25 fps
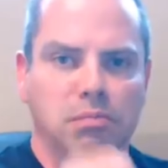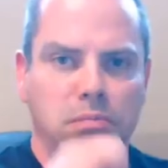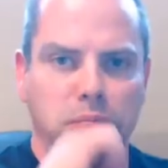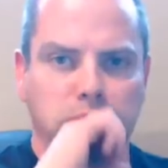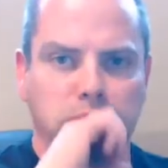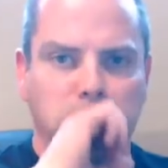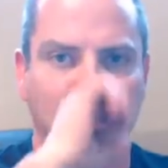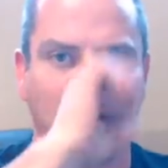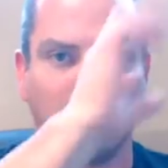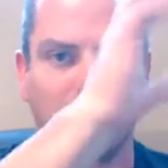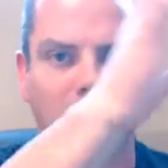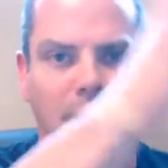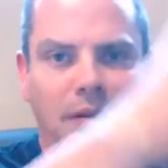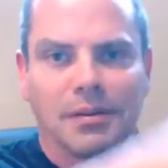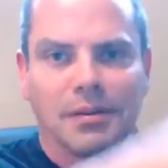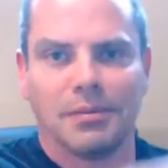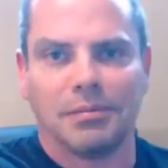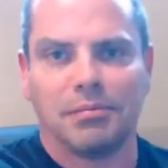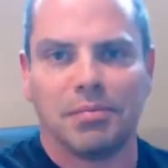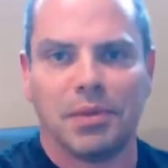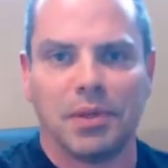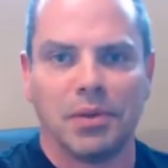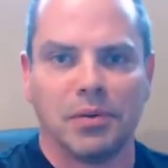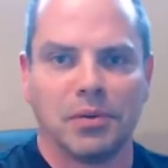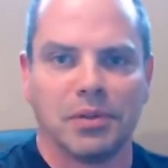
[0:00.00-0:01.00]
blah,
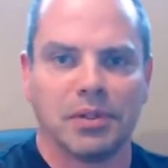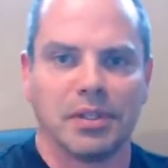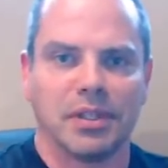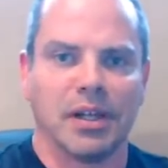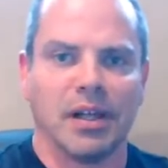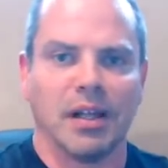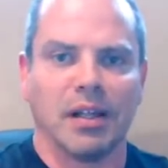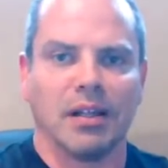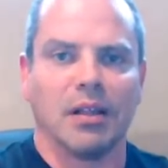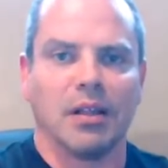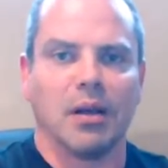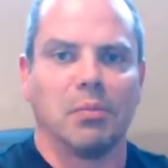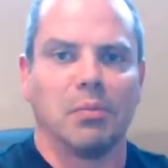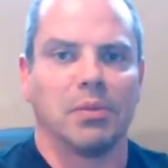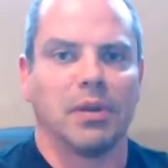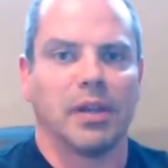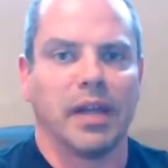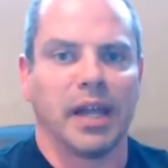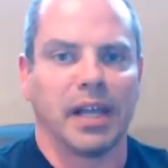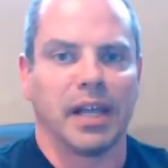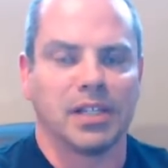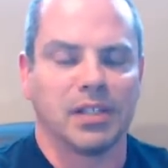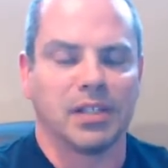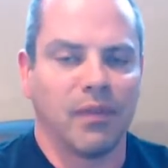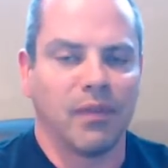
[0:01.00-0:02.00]
puked it all up and
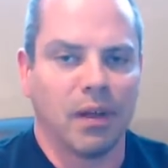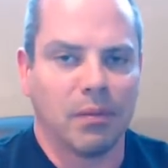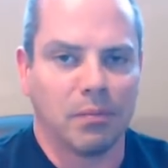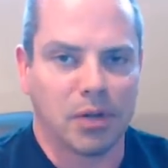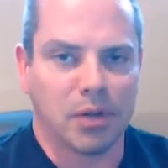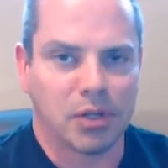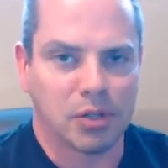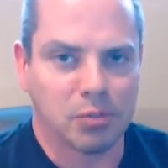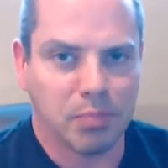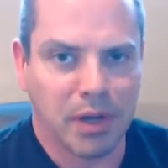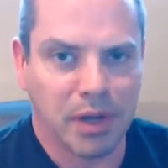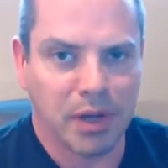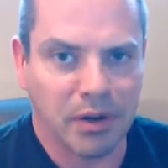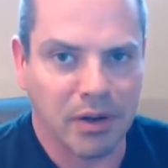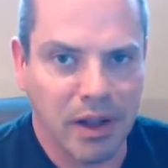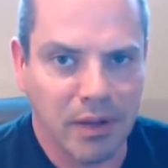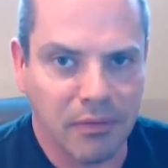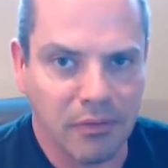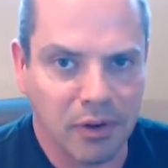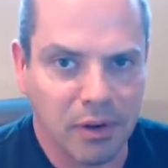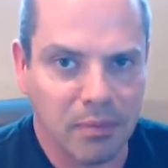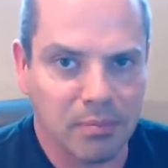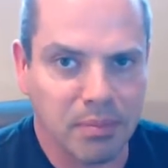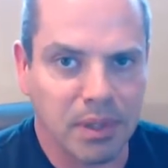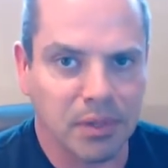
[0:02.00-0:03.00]
actually felt much better
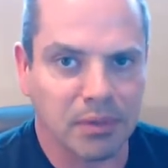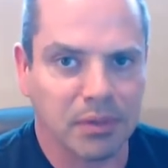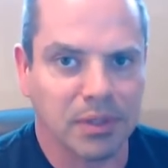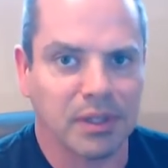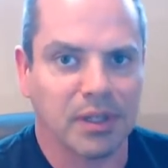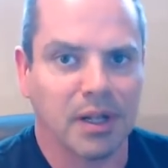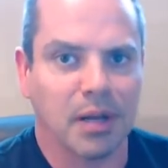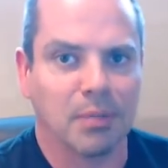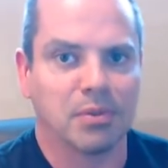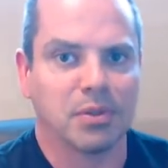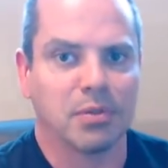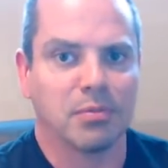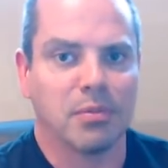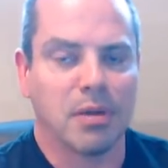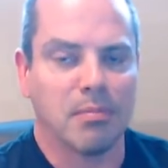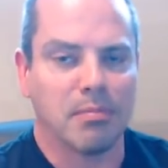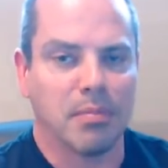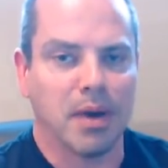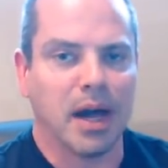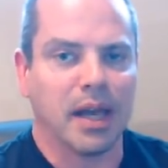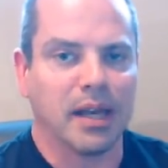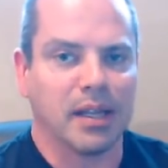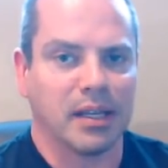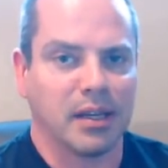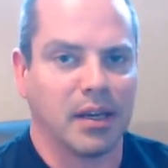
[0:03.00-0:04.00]
after I puked it up. So my
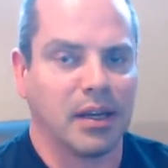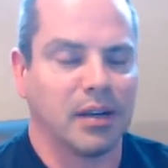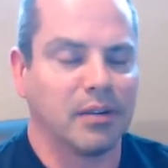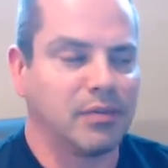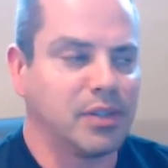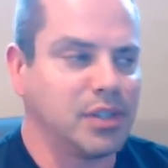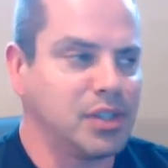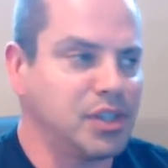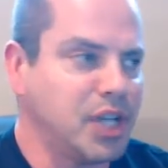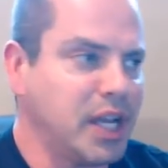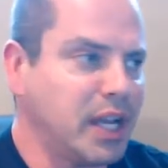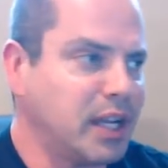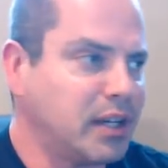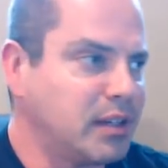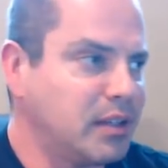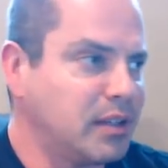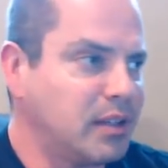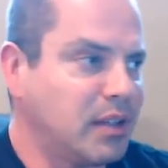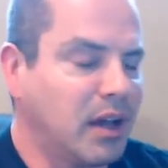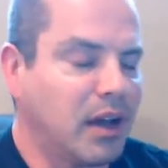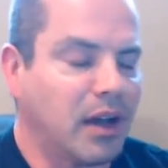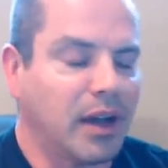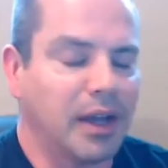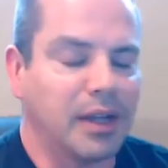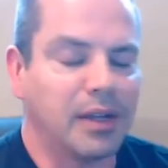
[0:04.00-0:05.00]
body kind of rejected
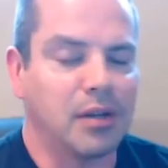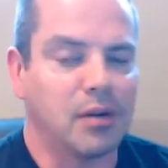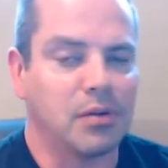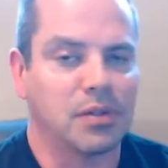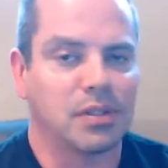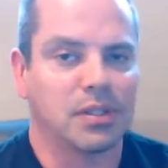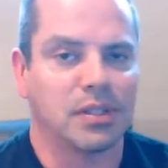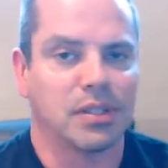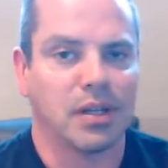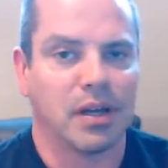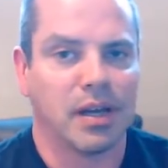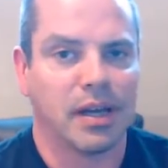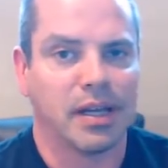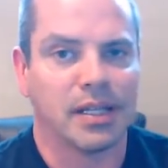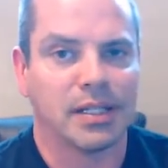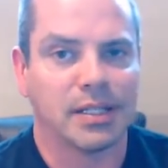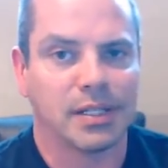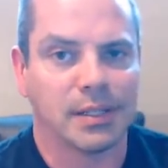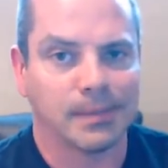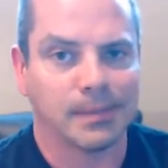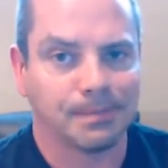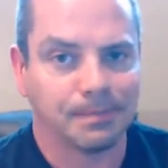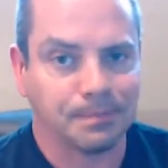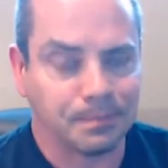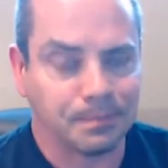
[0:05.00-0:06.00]
the high dose of niacin.